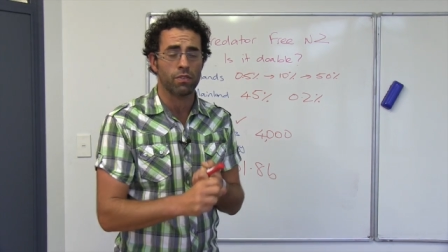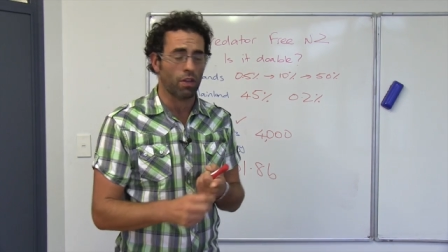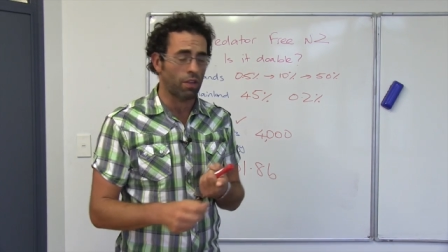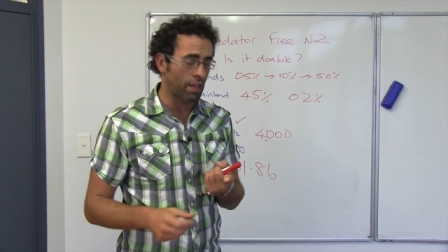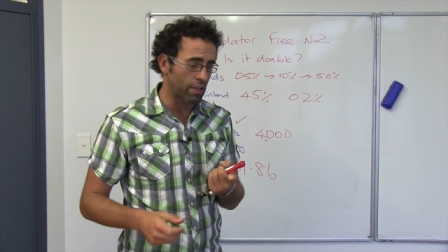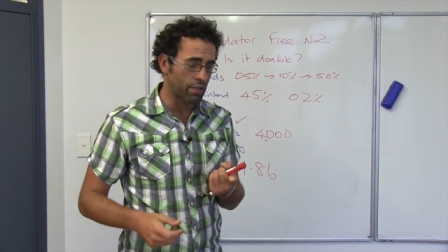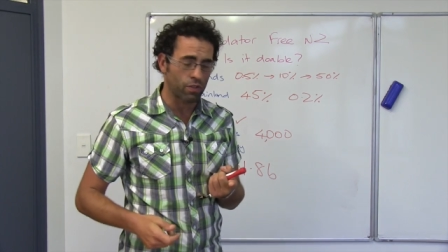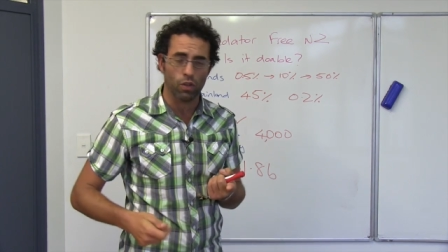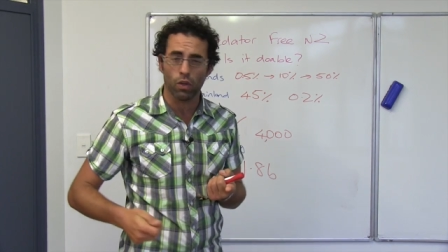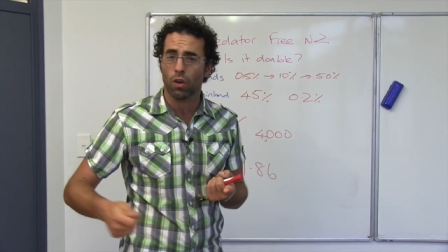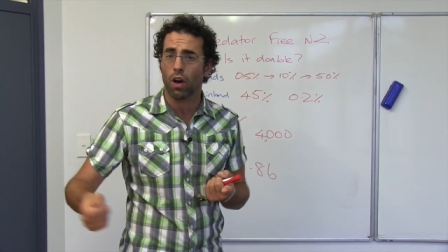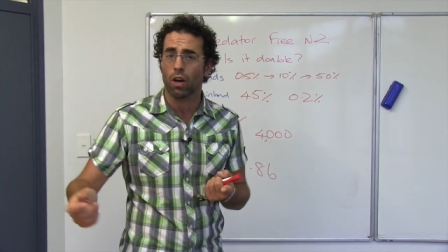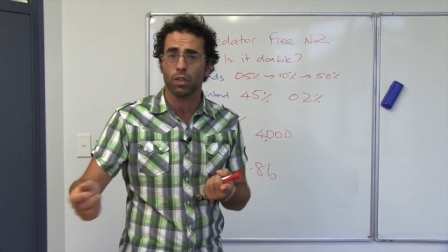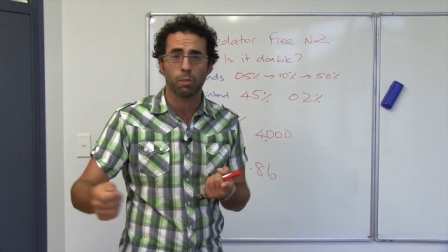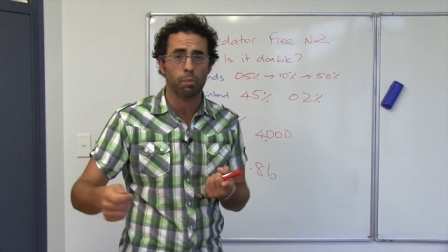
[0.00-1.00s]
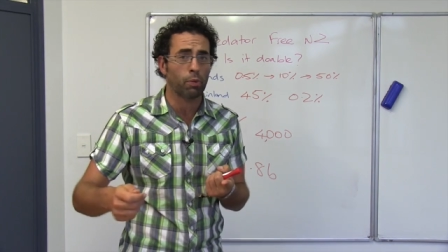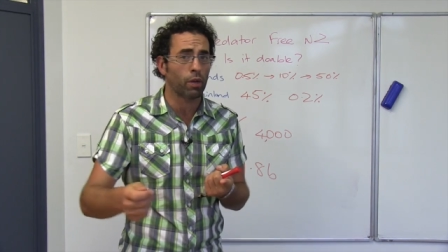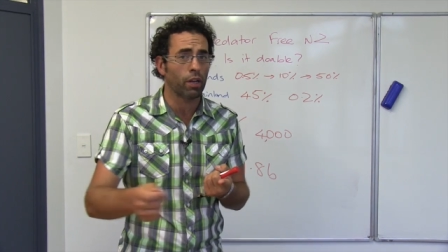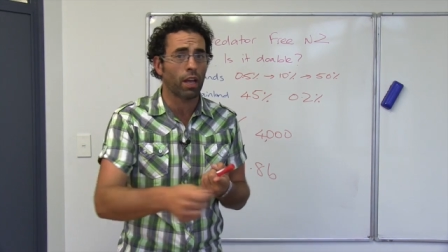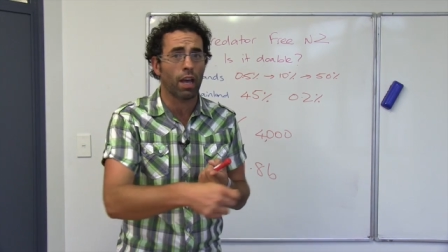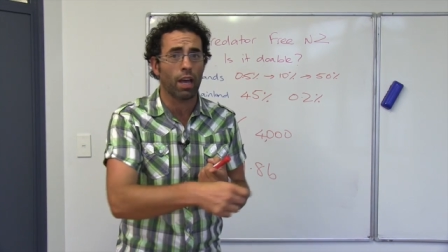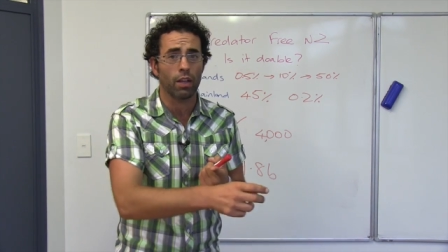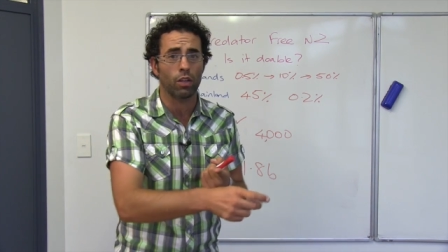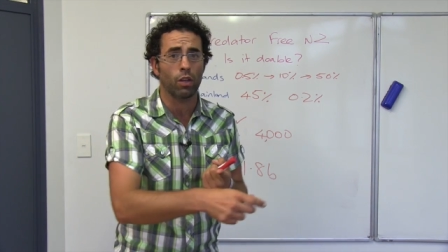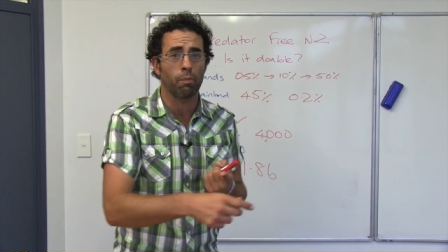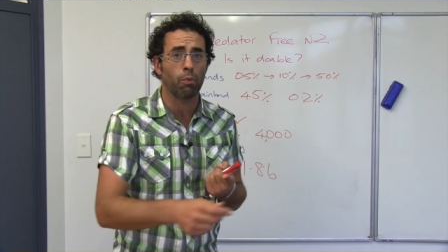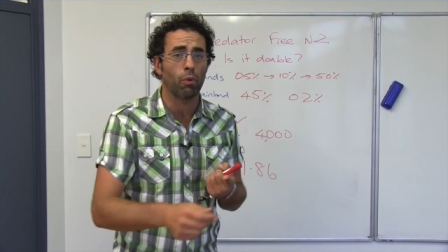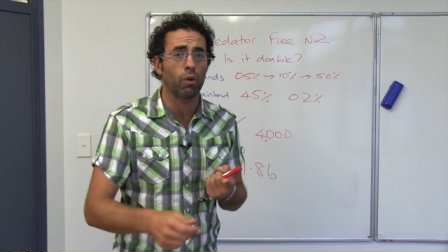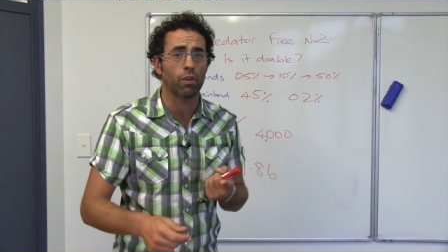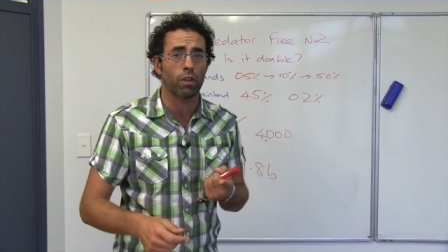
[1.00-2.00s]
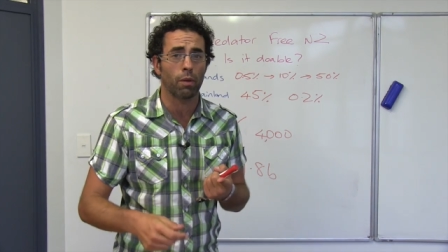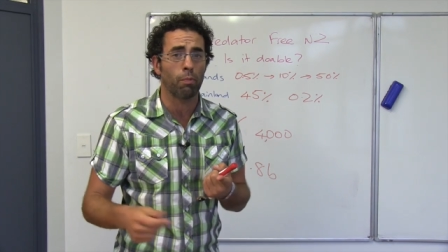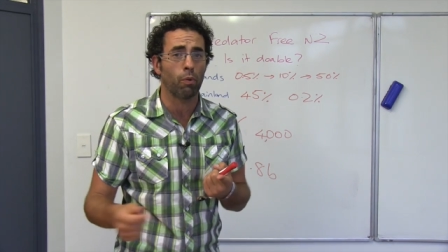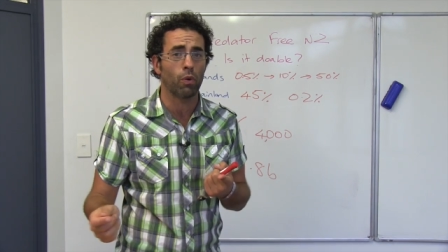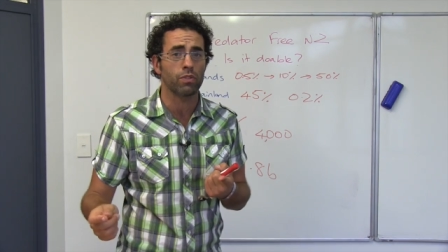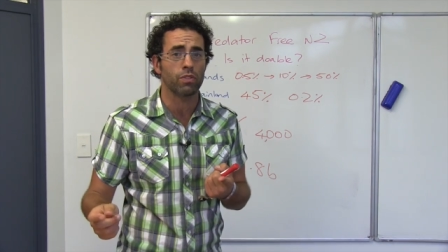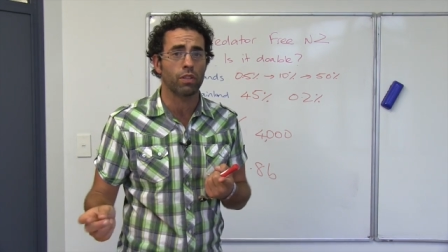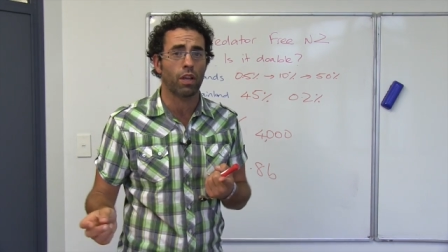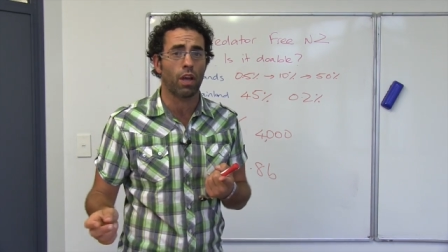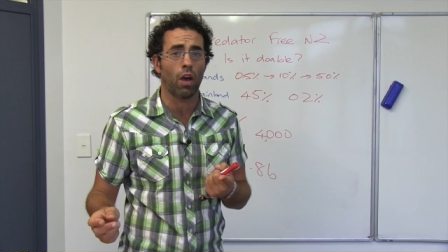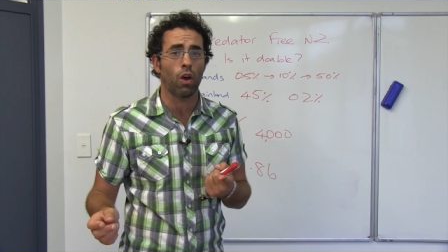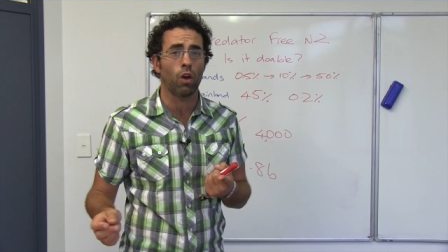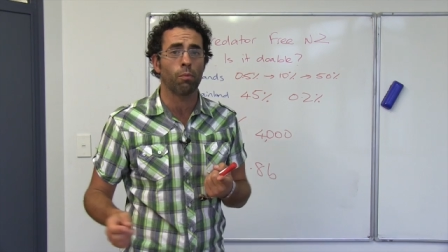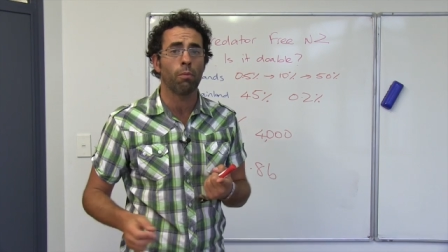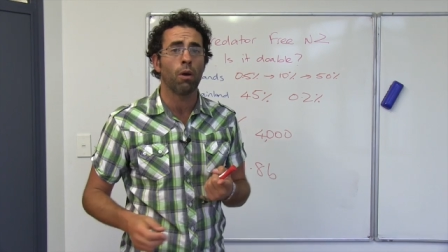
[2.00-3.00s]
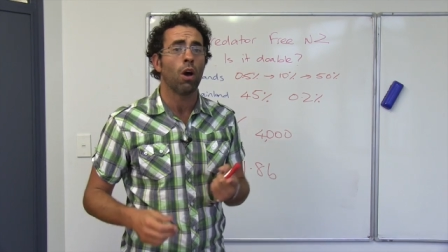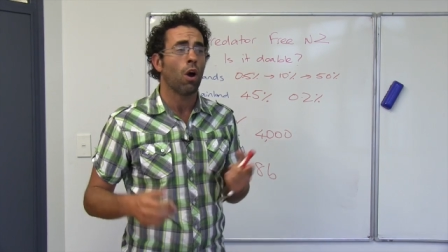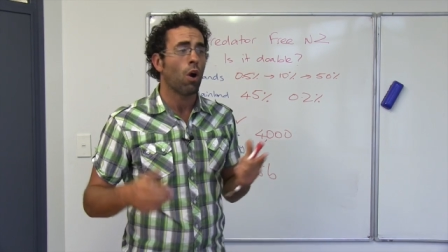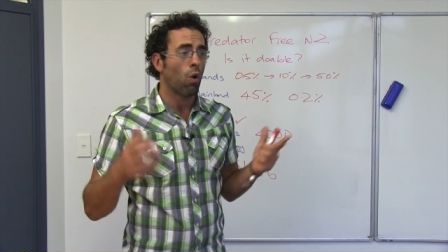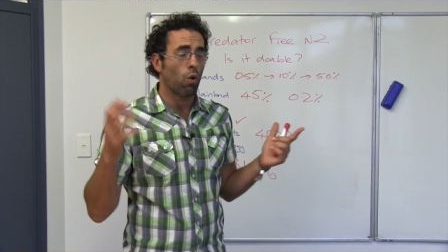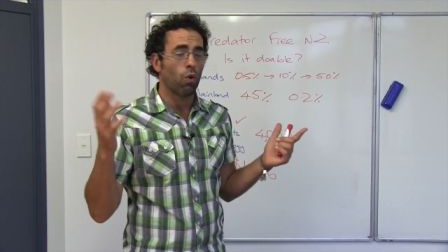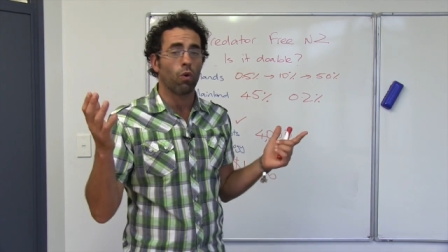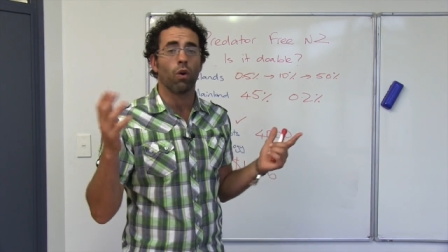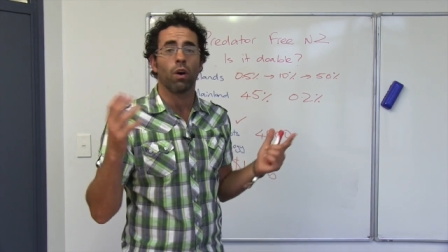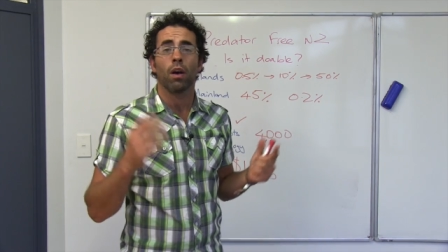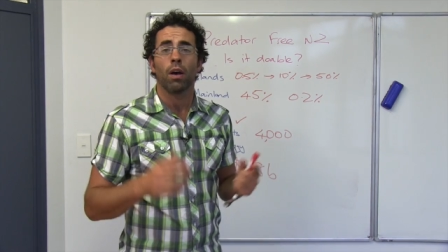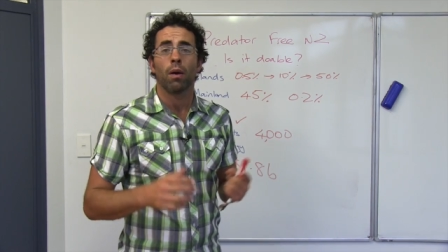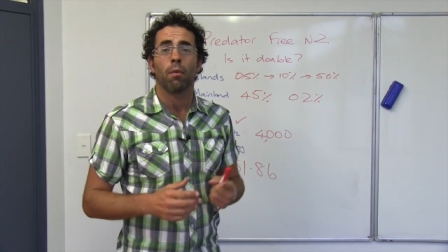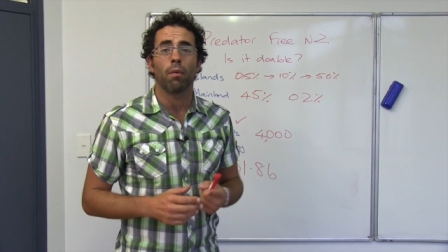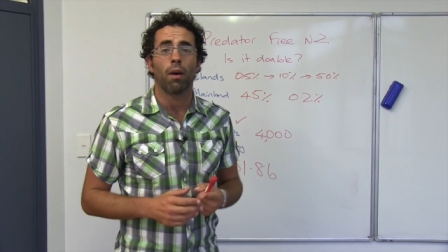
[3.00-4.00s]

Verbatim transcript: so that's you guys putting out your poison at home or